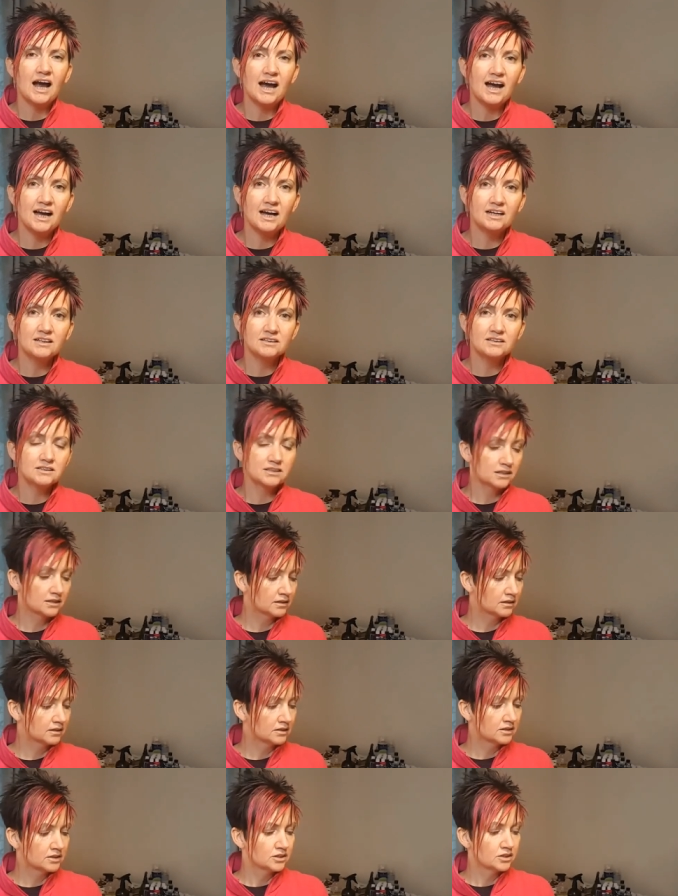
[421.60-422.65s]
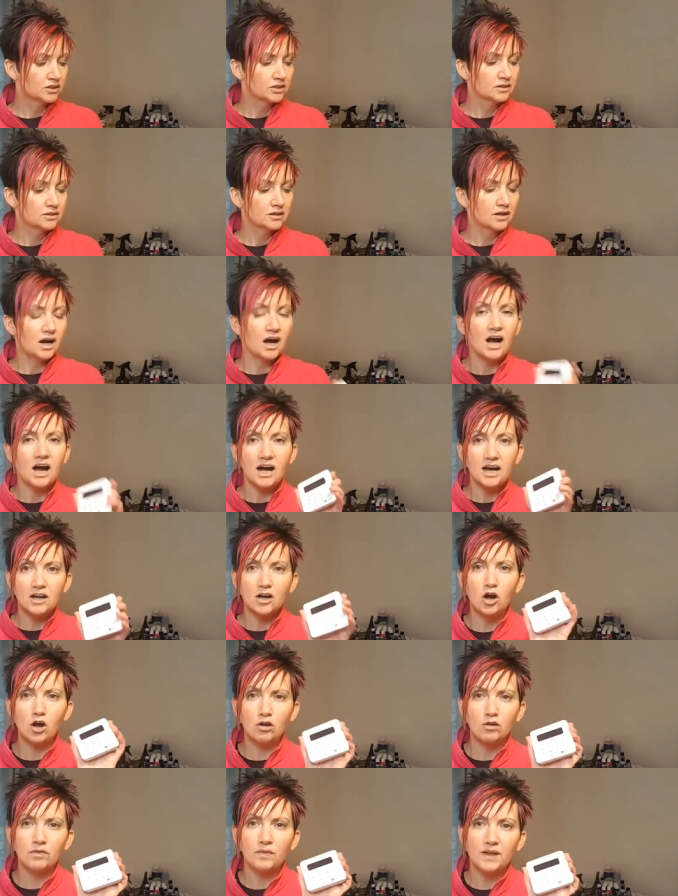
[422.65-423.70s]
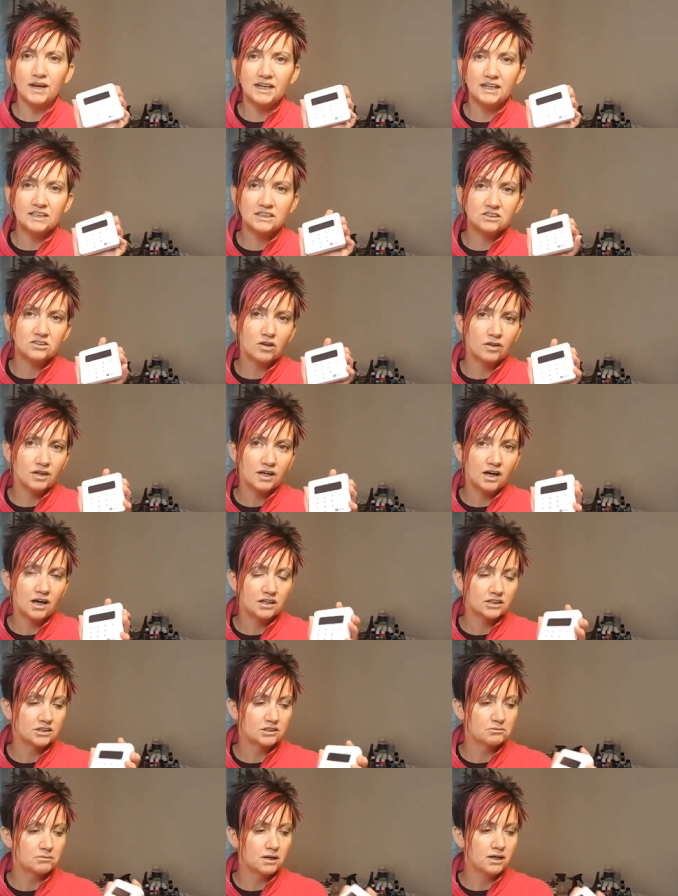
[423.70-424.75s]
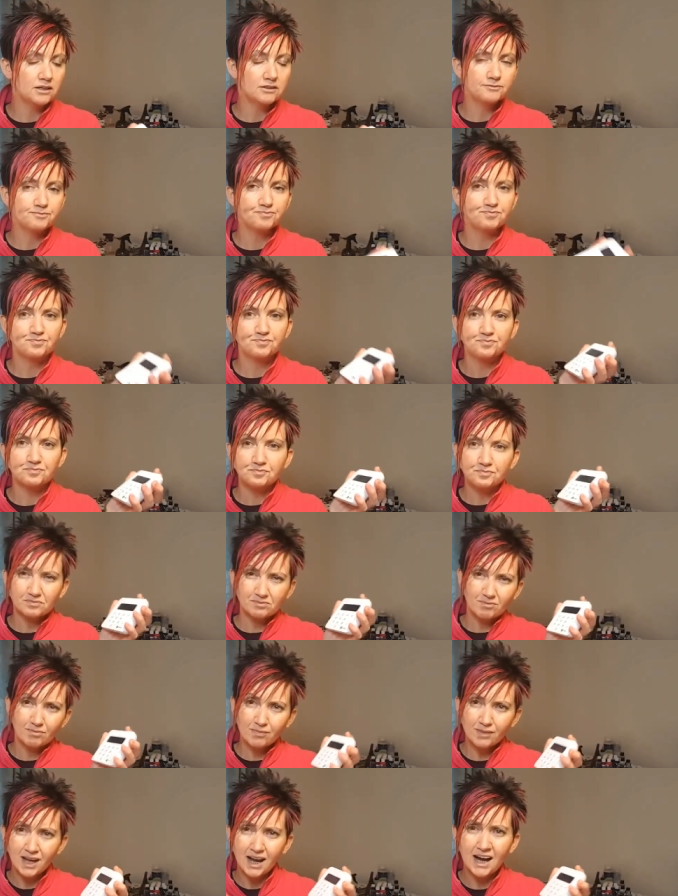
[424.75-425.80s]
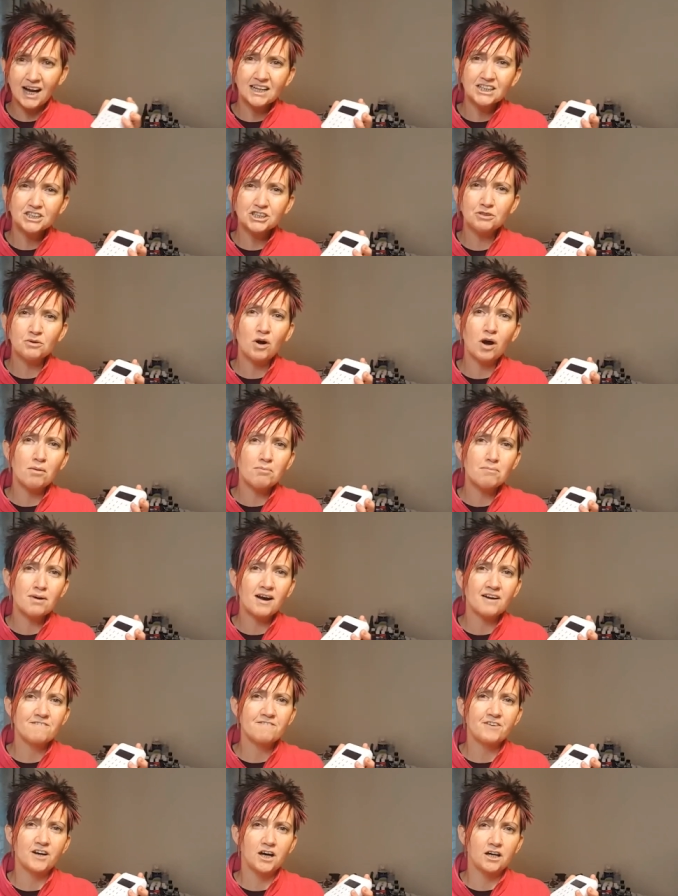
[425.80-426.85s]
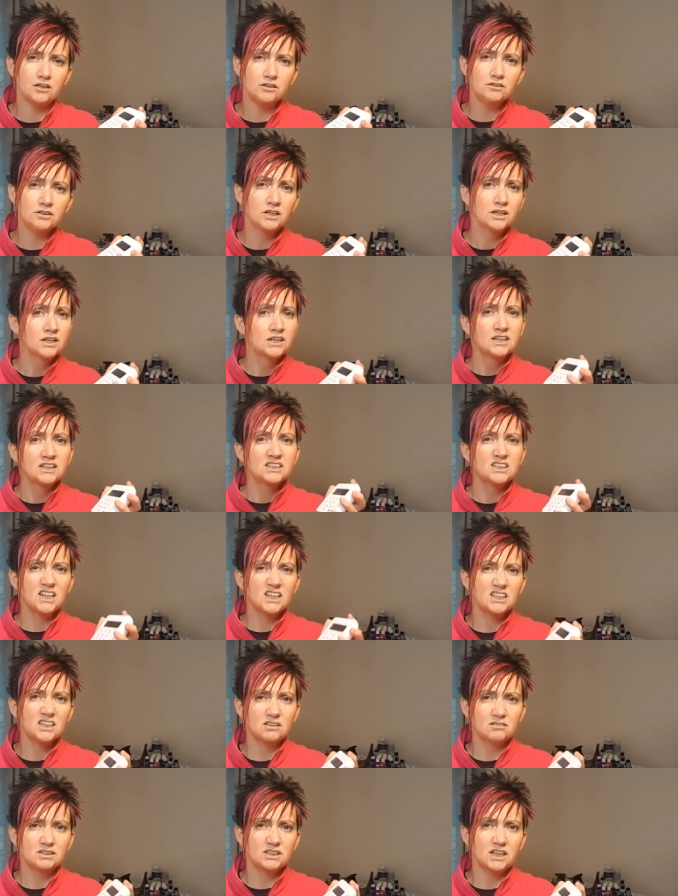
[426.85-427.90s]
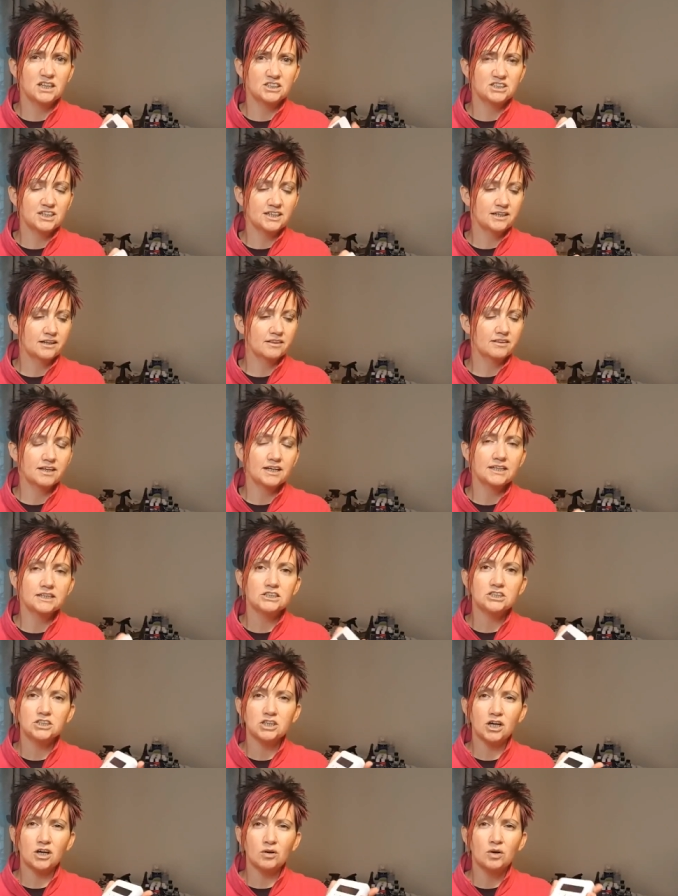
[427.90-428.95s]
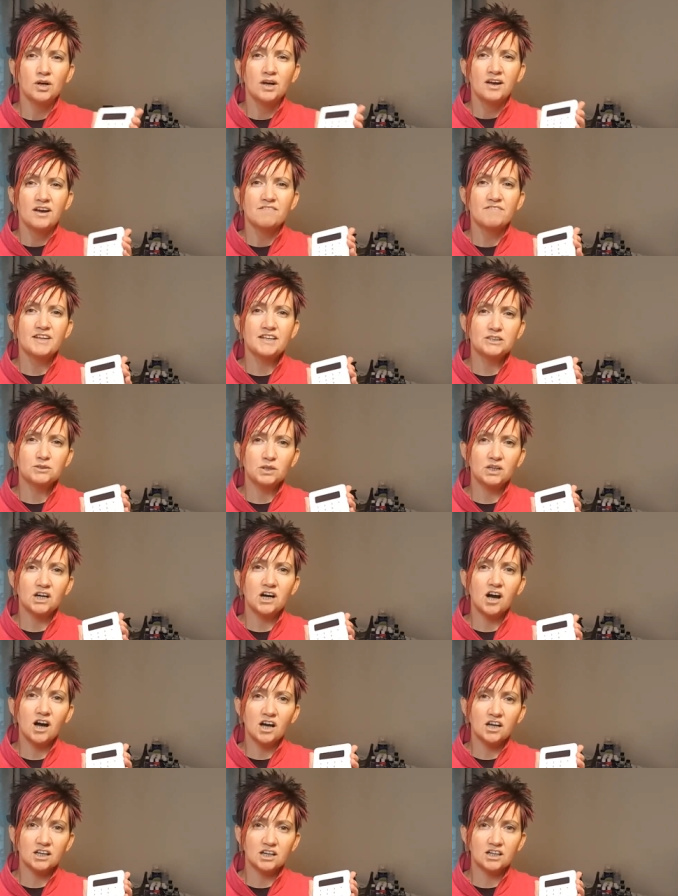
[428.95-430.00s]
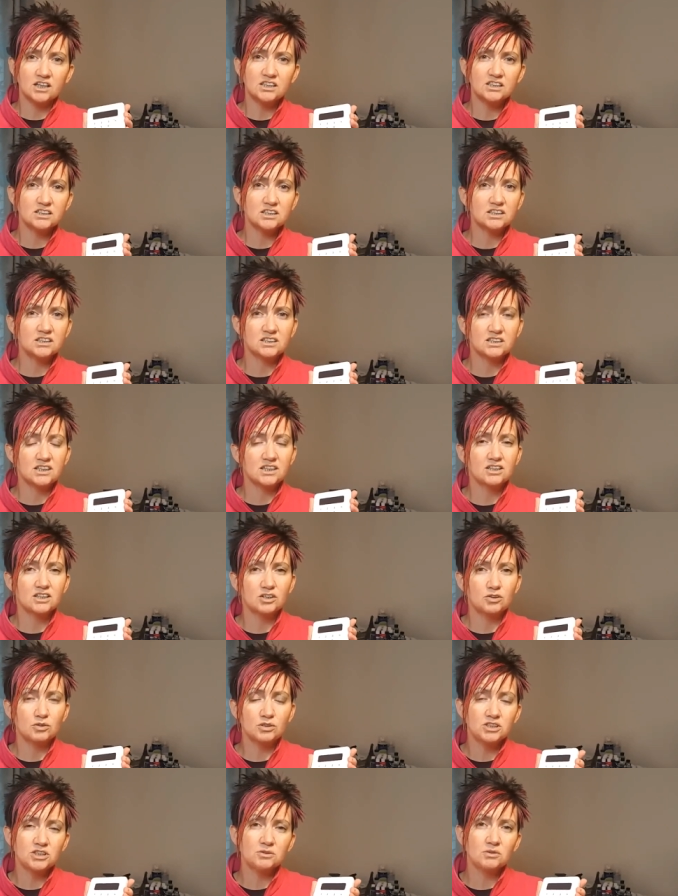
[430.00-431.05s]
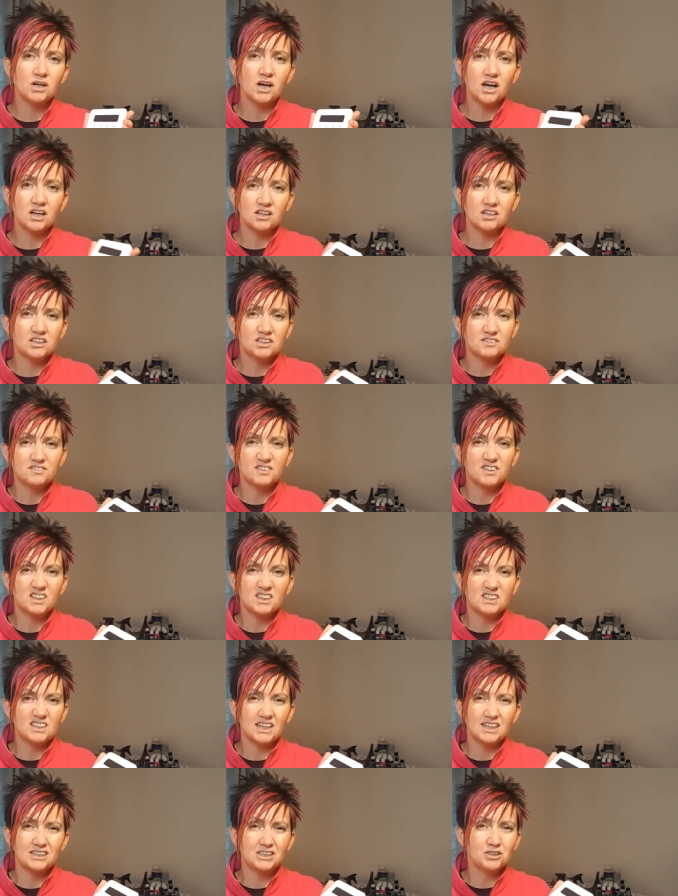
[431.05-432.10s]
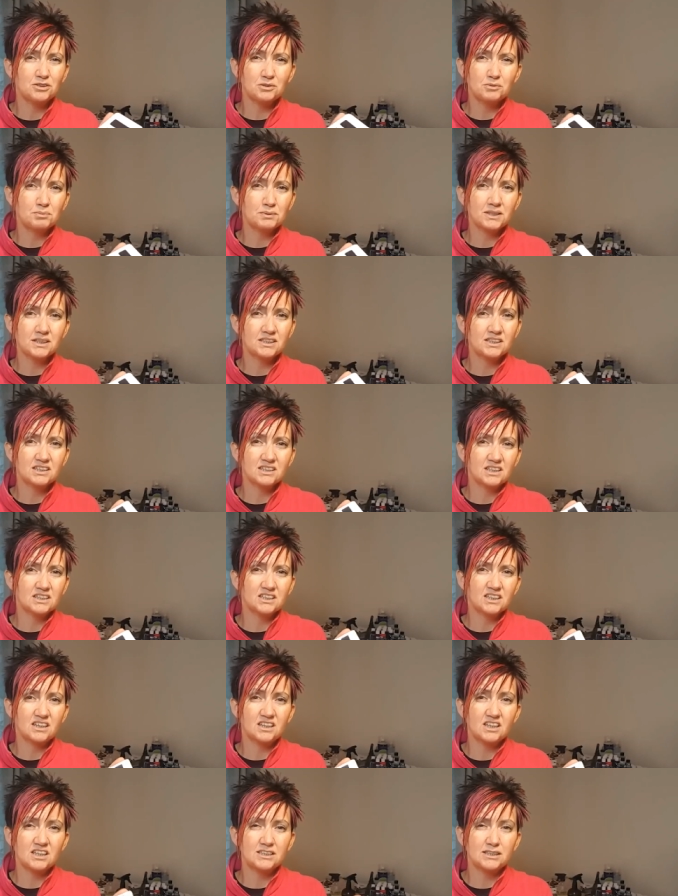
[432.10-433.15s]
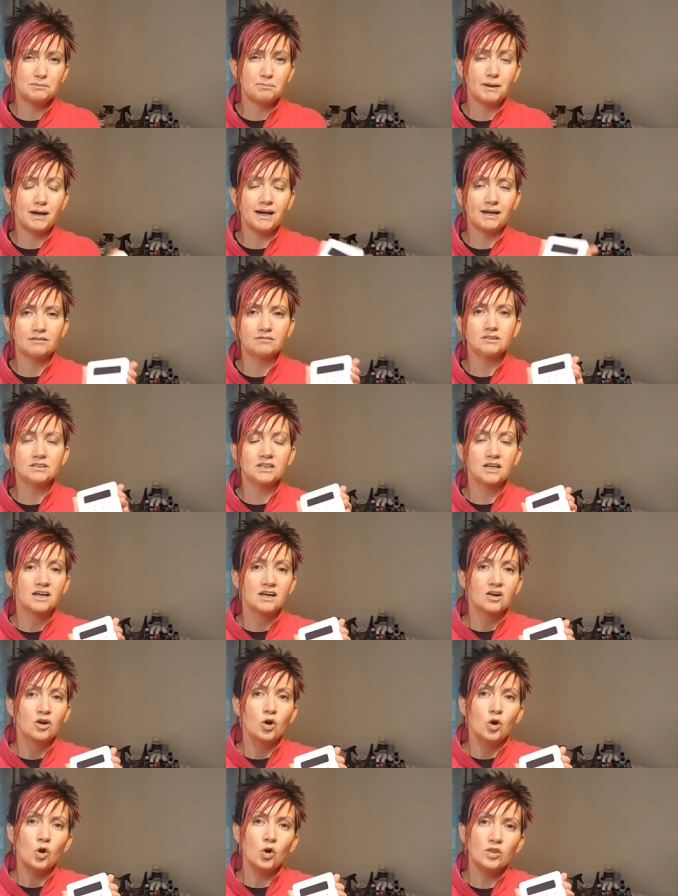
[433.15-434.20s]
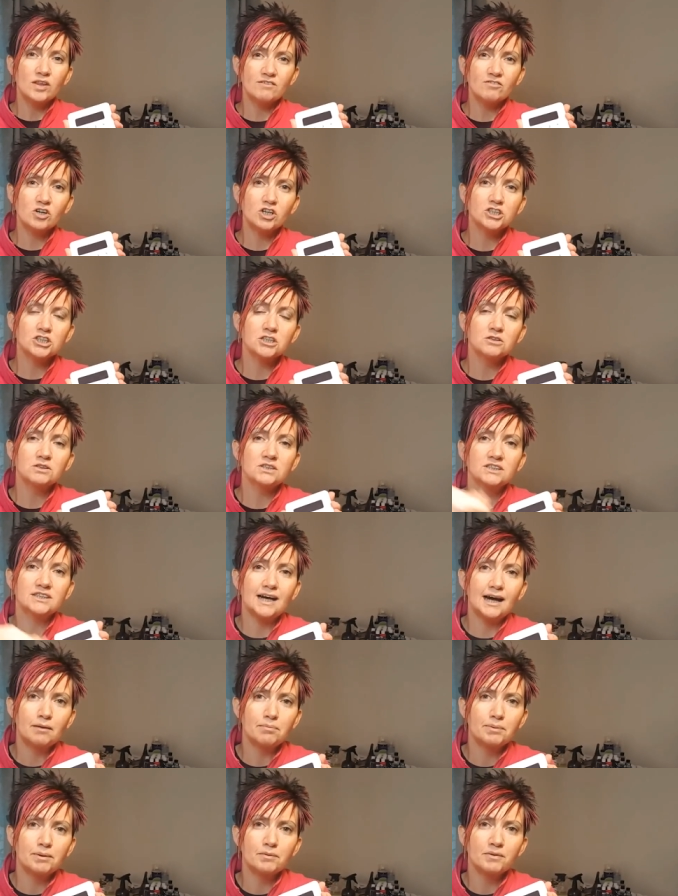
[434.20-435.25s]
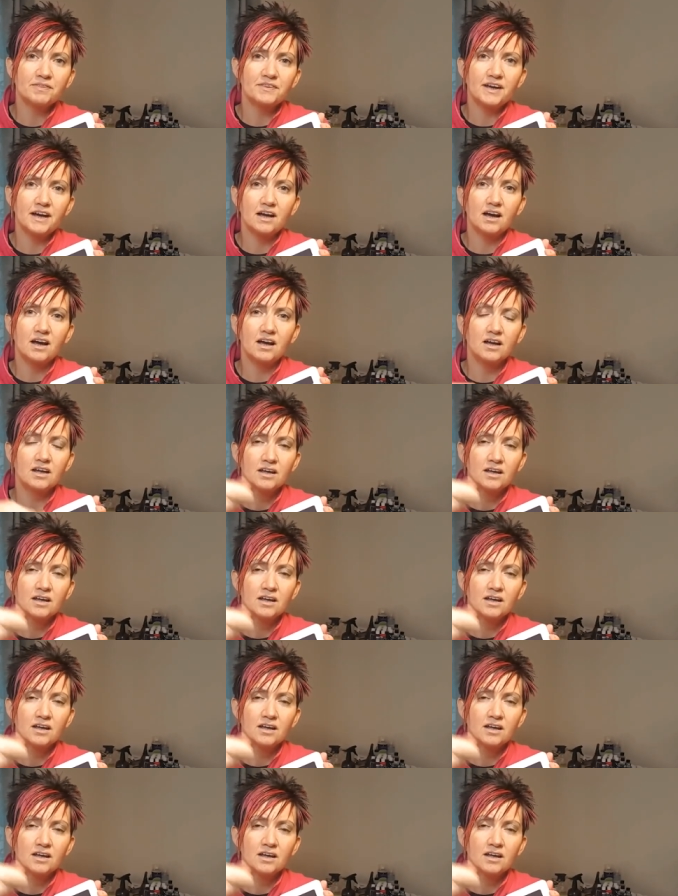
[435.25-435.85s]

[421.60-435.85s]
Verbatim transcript: and I hold this, not the customer. I do it on my phone. They don't touch anything, so they're doing cardless, because you can do cardless for the tattoos because it's under thirty pounds. All they've got to do is tap it with their